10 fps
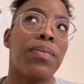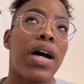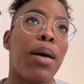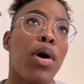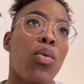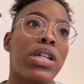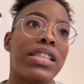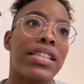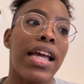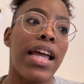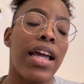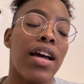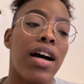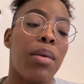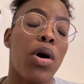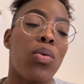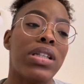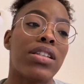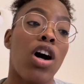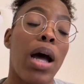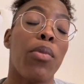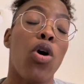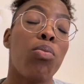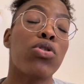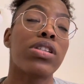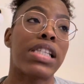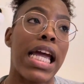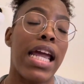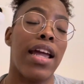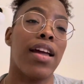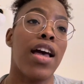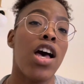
i'm always saying i'm always i'm almost saying